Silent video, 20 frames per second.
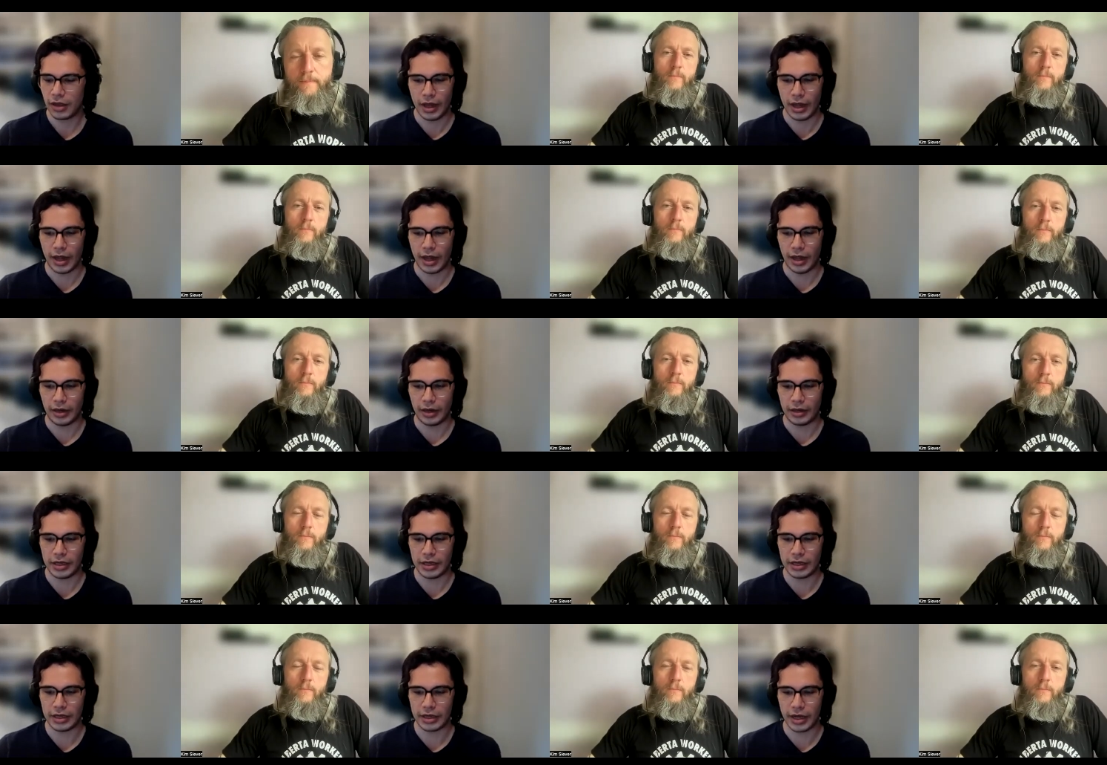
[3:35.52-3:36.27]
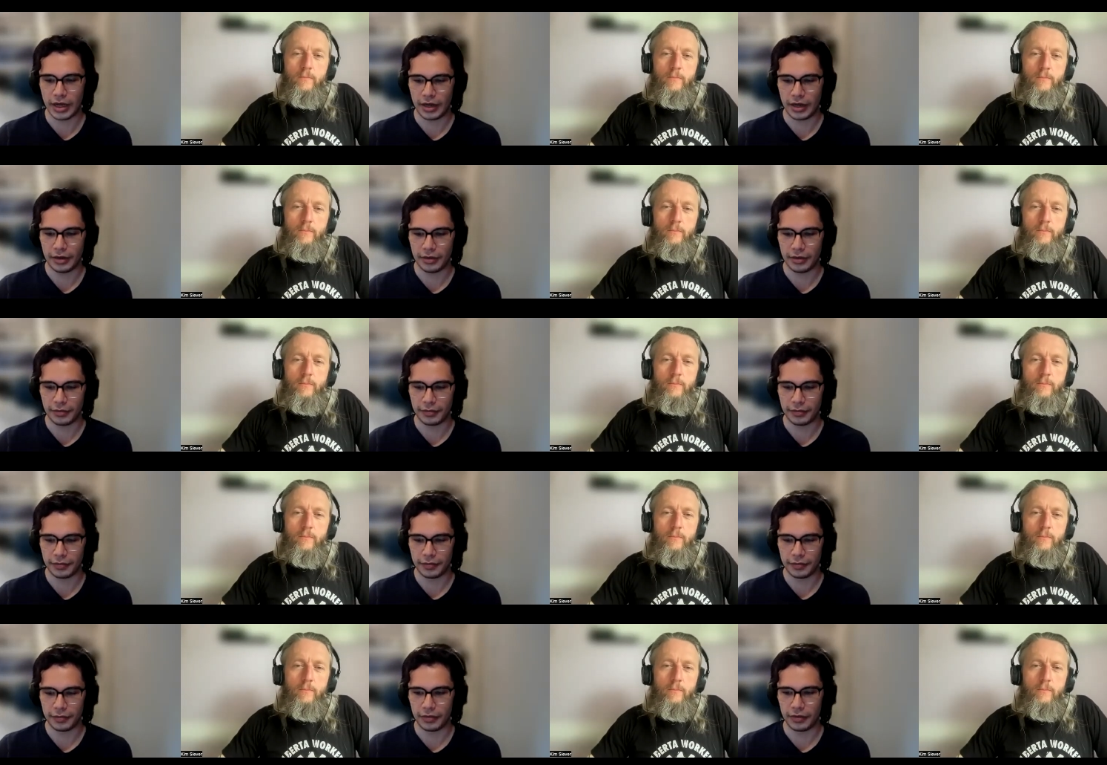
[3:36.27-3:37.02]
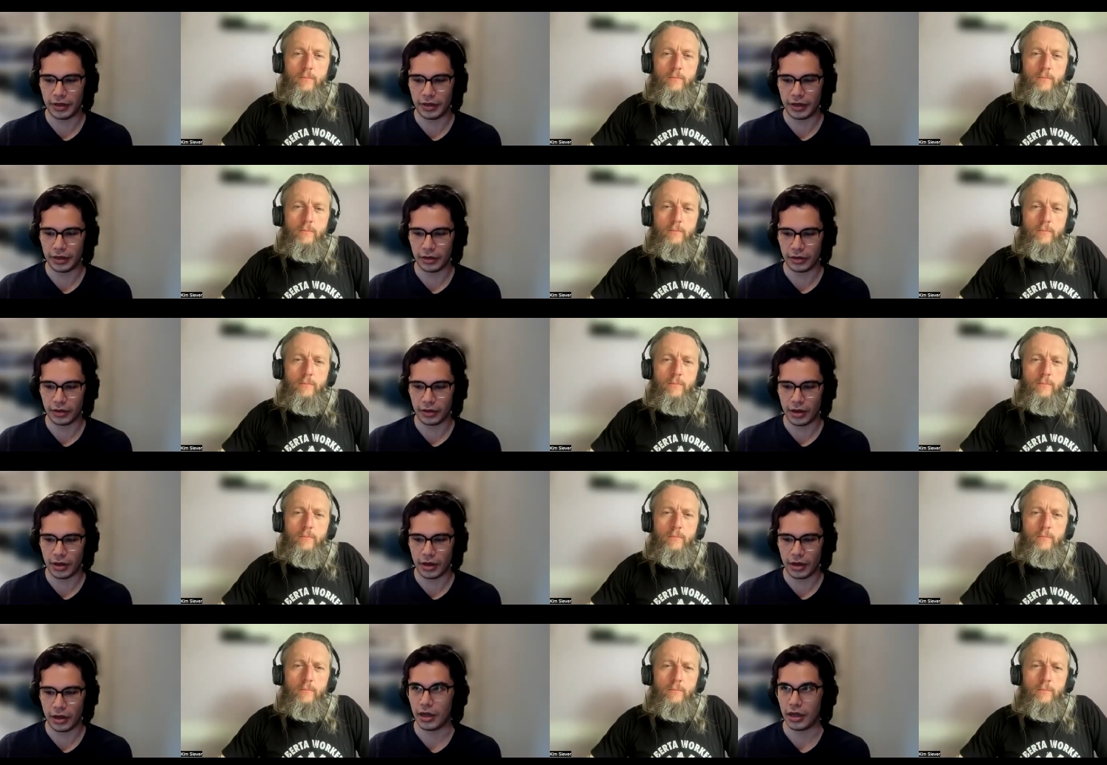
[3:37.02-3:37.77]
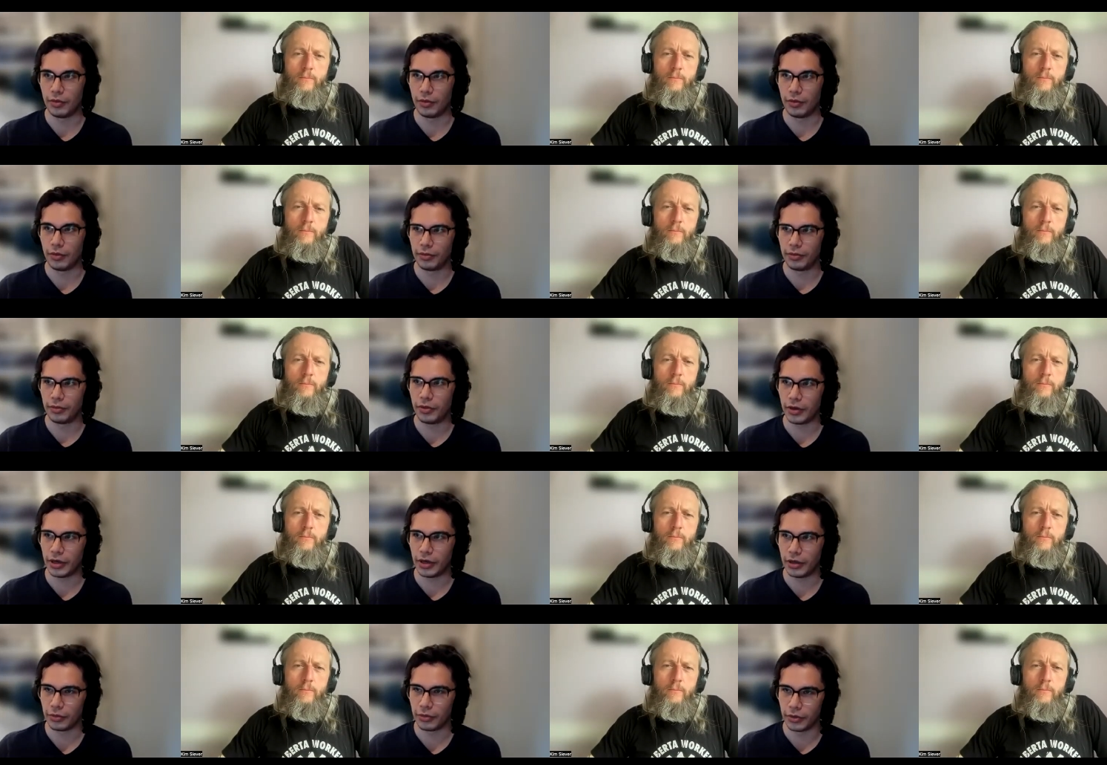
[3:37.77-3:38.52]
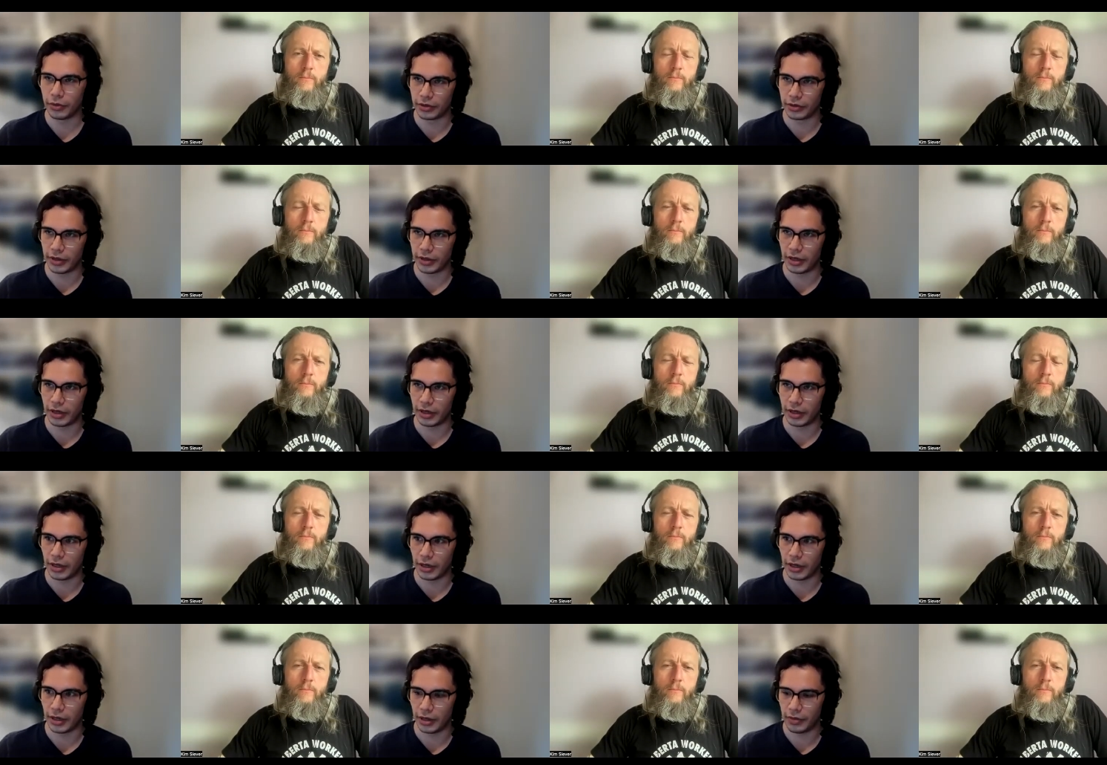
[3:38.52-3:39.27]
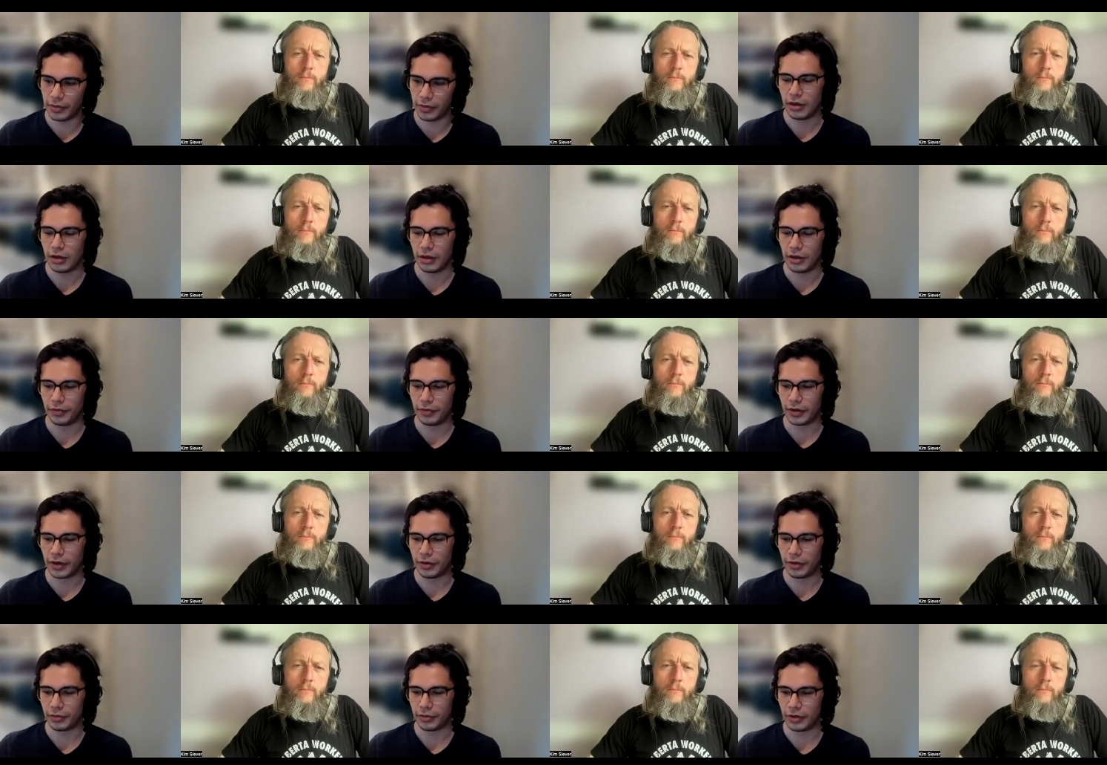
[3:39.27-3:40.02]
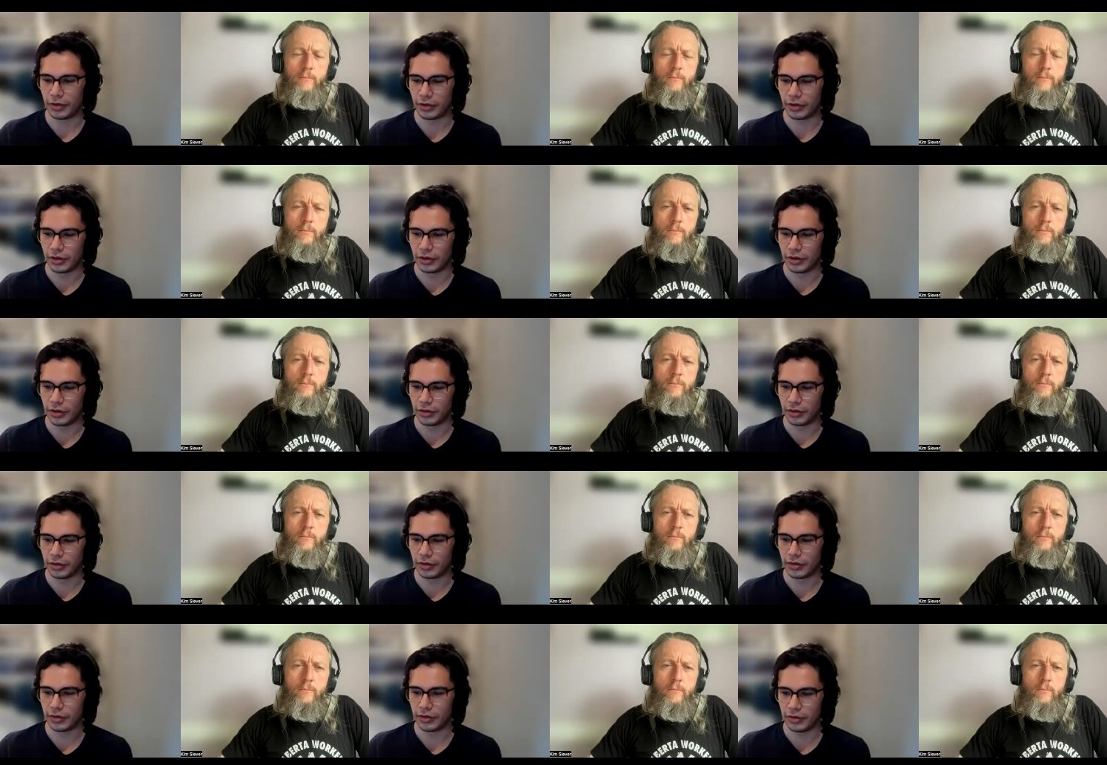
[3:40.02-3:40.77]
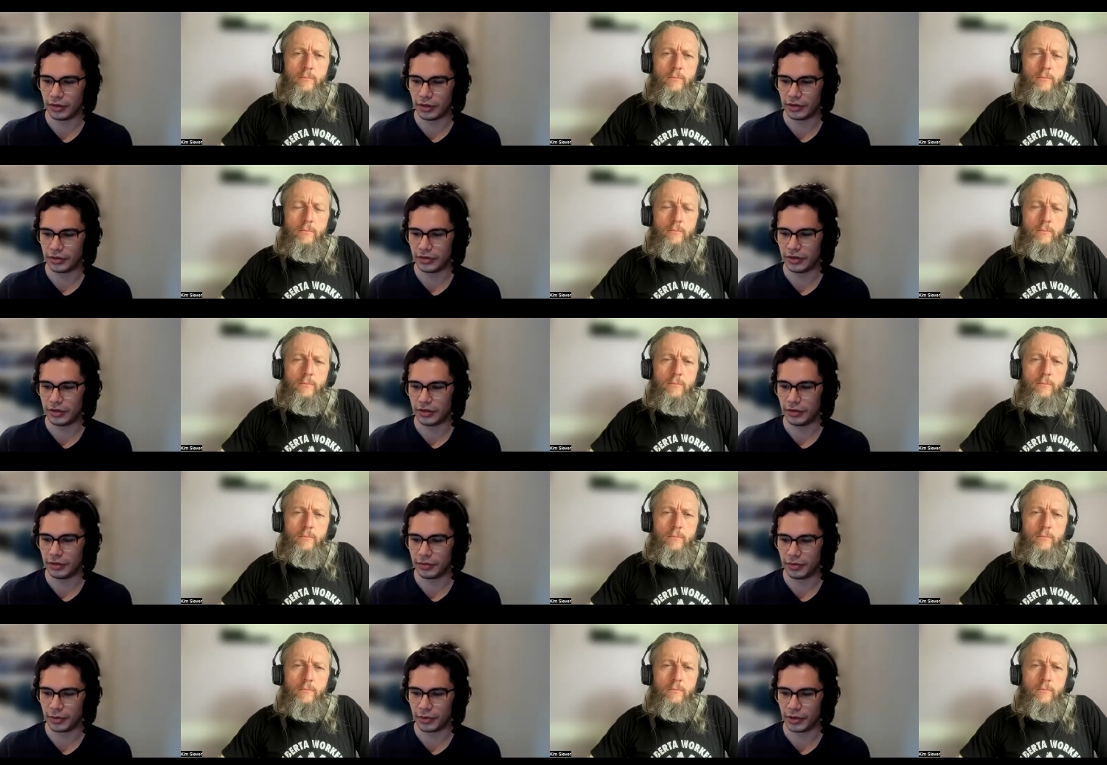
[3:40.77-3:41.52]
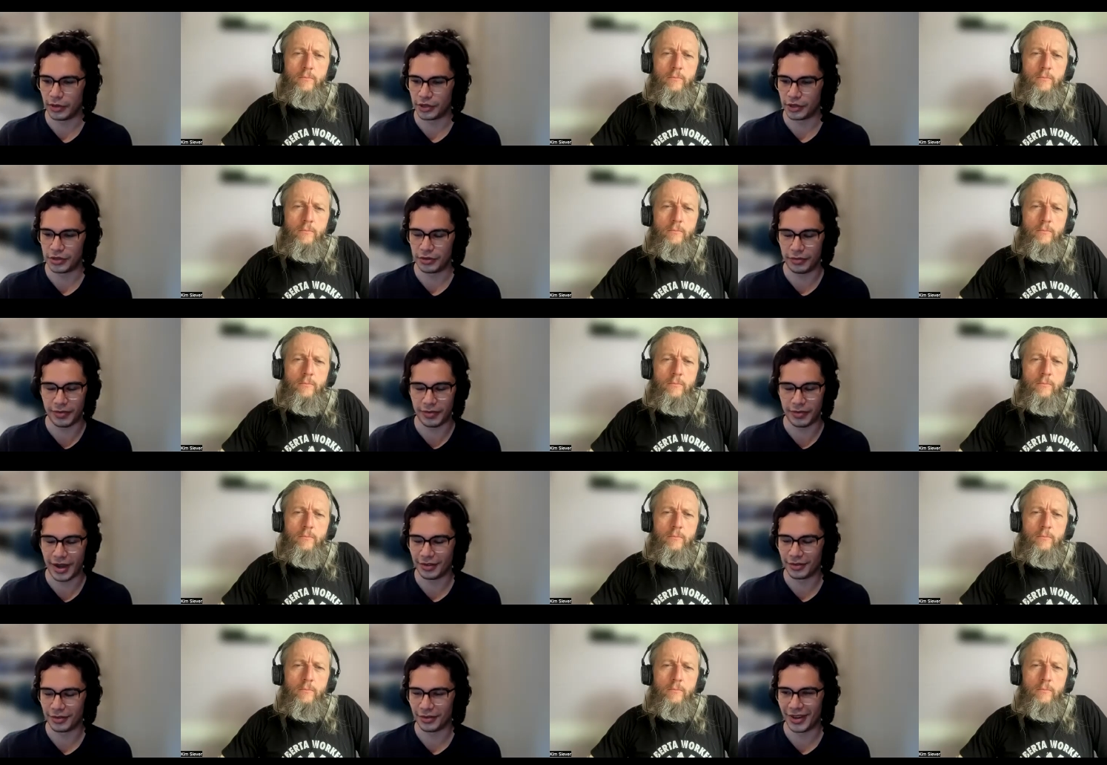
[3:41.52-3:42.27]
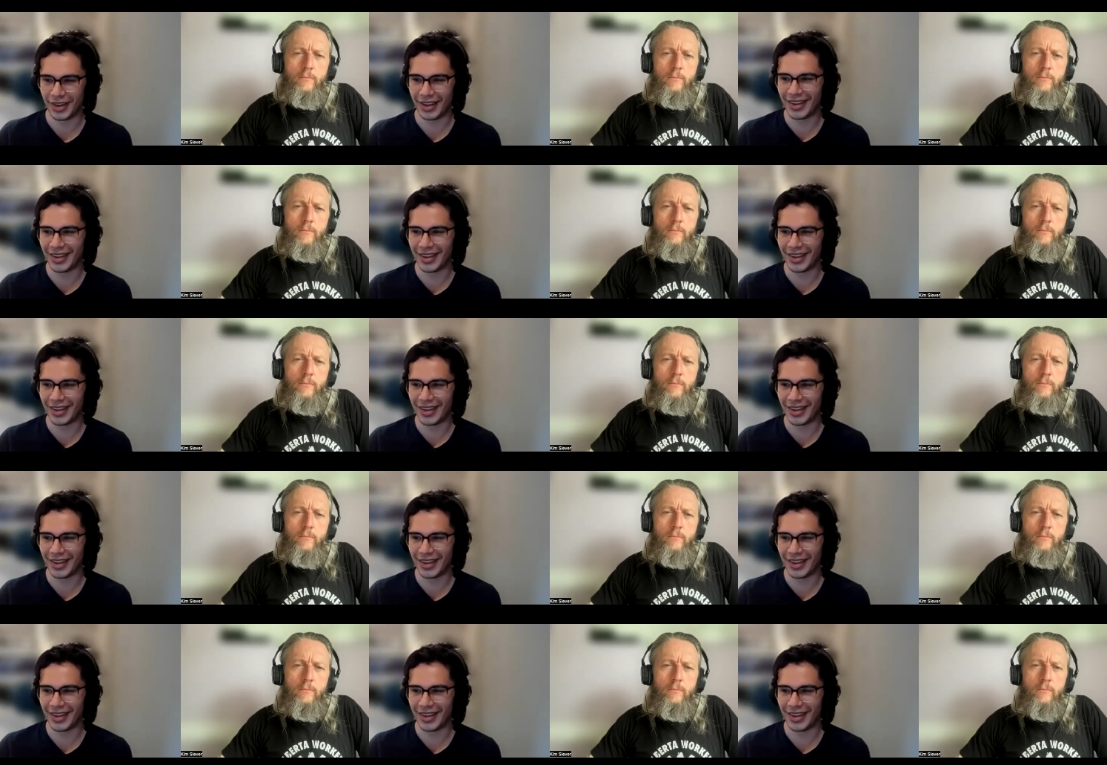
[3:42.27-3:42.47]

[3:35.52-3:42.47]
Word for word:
Speaker 1: and he kind of did a lot at one point he worked at a uh, I forget what they're called, a seed production factory.